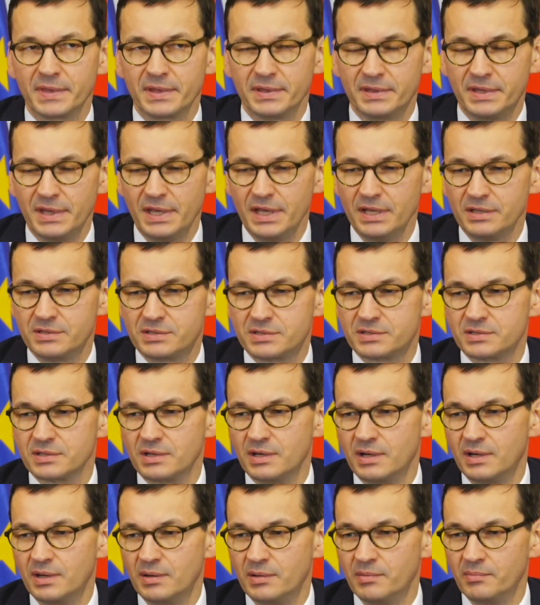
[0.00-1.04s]
deeds
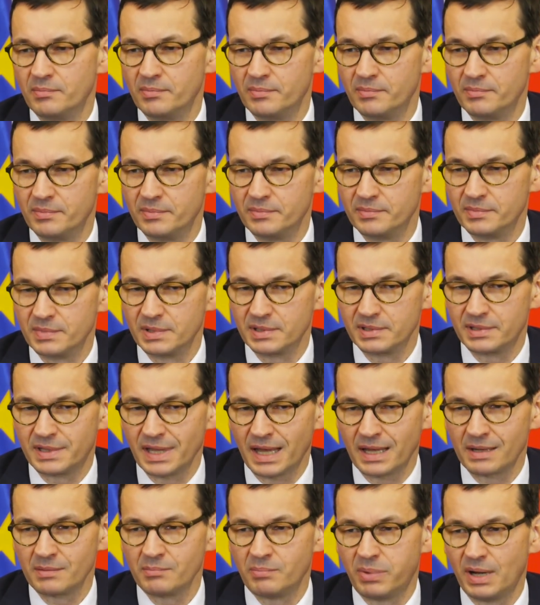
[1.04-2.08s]

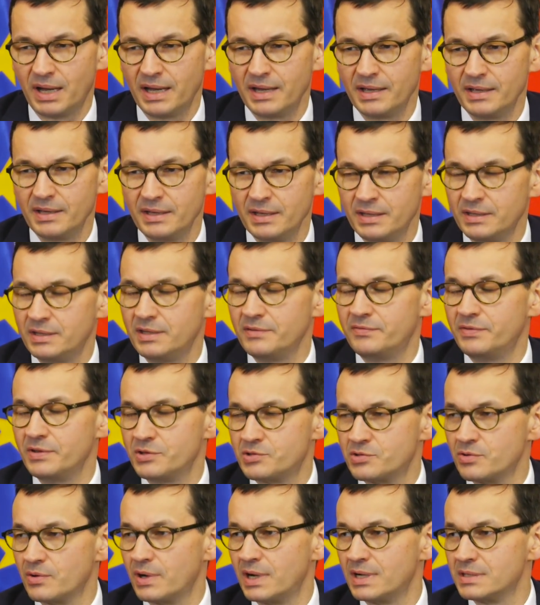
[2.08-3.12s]
done by
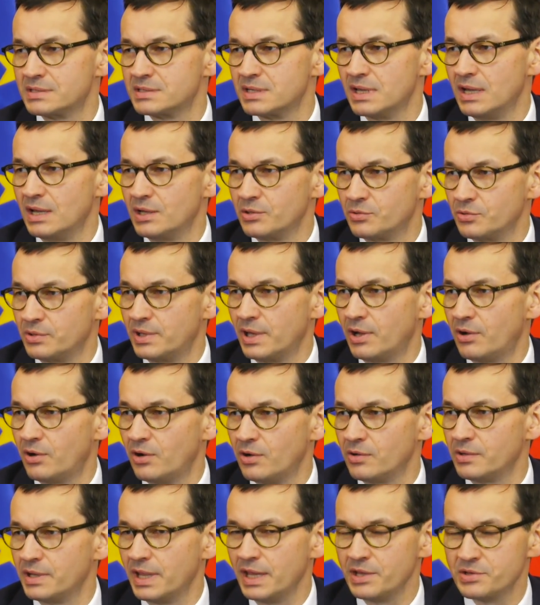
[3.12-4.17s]
individuals to the
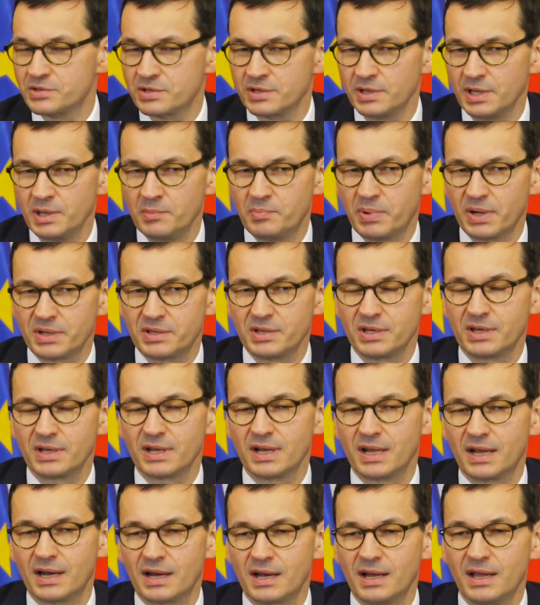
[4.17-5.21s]
whole nation, in
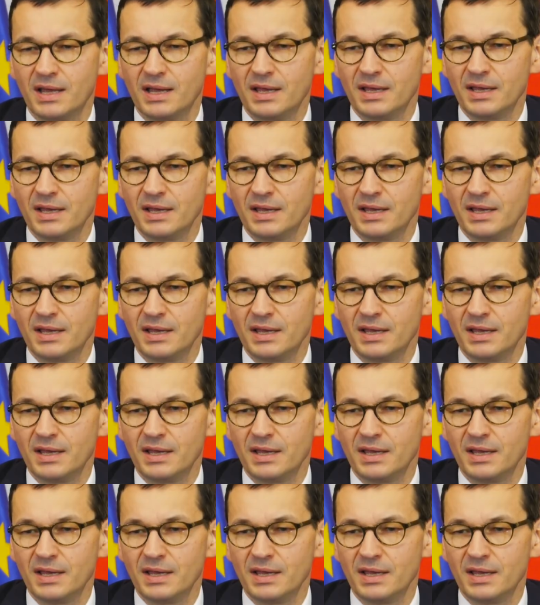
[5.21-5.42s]
particular